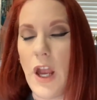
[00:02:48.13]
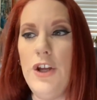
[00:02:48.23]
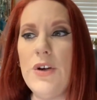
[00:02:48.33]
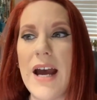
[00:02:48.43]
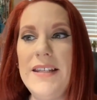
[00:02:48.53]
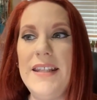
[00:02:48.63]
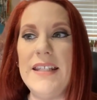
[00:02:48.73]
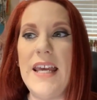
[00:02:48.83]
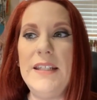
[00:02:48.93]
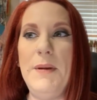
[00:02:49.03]
You guys,
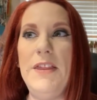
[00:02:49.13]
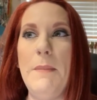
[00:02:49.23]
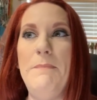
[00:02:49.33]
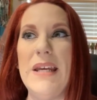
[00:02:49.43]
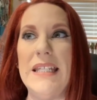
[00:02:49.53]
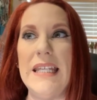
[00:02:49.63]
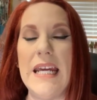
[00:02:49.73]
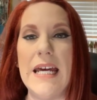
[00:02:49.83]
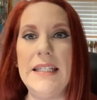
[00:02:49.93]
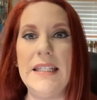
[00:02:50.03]
this has been the
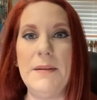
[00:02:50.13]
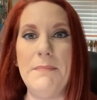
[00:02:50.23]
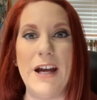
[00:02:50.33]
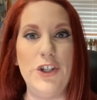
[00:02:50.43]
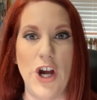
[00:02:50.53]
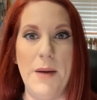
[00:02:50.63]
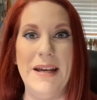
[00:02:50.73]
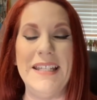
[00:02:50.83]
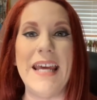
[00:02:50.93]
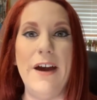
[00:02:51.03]
busiest my shop
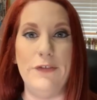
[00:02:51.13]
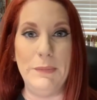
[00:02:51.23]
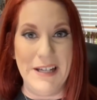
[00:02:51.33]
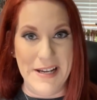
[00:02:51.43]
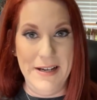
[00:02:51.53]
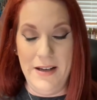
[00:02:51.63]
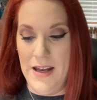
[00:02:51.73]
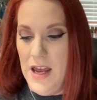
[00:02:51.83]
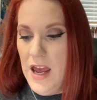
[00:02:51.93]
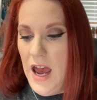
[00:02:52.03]
has ever been.
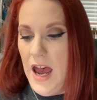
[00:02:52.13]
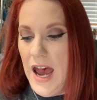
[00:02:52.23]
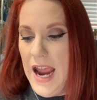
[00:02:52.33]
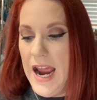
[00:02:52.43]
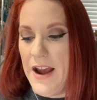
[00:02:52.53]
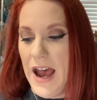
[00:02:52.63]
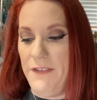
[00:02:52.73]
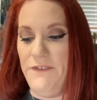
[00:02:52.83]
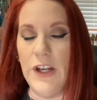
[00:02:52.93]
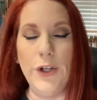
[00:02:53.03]
Uh, I had I
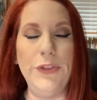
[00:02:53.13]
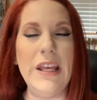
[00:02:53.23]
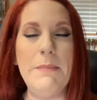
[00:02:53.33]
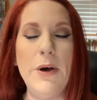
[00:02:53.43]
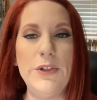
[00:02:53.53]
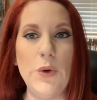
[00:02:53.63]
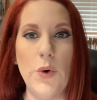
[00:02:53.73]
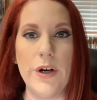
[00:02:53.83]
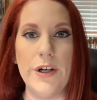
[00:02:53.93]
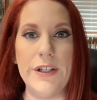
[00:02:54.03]
filled the most
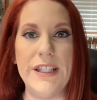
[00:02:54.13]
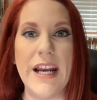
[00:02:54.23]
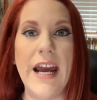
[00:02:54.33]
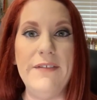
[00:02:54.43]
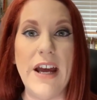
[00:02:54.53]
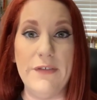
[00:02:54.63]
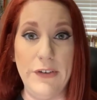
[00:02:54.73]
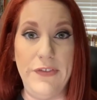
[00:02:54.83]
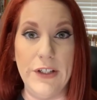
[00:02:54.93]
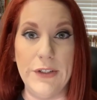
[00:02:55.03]
orders that I have
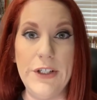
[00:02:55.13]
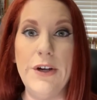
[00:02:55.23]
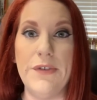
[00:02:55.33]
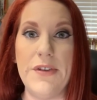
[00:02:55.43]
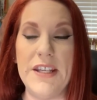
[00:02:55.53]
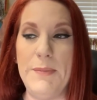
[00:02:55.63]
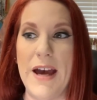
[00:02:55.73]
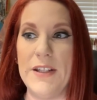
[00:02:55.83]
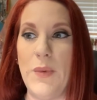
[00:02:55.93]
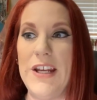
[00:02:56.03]
ever filled over this
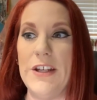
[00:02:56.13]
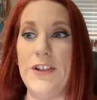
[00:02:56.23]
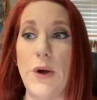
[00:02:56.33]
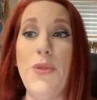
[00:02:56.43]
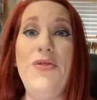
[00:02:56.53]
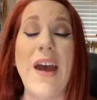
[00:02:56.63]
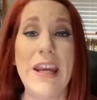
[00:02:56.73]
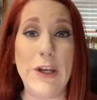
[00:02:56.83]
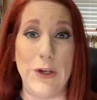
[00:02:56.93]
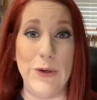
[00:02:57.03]
past weekend. So
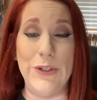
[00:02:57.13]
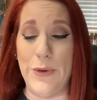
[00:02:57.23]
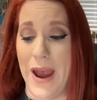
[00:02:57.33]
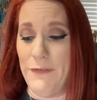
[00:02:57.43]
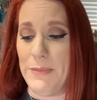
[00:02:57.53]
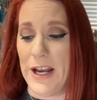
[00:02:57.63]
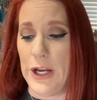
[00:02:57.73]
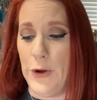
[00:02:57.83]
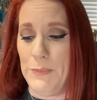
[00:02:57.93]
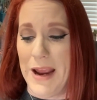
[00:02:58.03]
thank you to
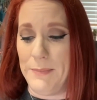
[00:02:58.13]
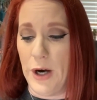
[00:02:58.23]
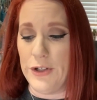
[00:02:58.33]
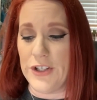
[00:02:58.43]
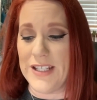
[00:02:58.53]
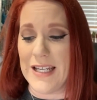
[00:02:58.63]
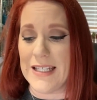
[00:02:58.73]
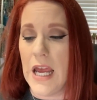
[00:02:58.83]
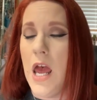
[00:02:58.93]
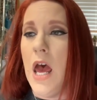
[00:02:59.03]
everybody who made
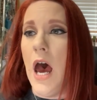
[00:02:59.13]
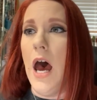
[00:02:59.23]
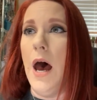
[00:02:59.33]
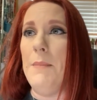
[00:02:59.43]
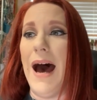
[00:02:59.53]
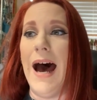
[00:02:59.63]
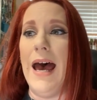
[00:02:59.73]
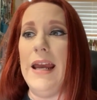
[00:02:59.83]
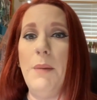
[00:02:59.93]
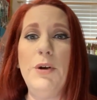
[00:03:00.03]
purchases. Um,
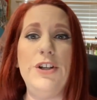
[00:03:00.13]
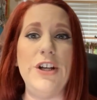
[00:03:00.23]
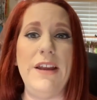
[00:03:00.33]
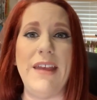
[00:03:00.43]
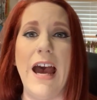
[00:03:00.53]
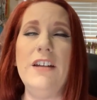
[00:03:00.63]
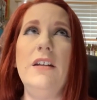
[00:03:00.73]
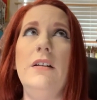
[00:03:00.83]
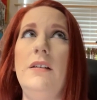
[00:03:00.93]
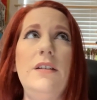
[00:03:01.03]
I appreciate that
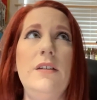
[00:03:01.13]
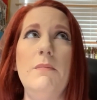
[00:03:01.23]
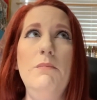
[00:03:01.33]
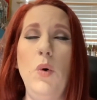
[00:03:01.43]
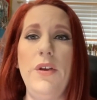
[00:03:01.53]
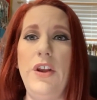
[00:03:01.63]
more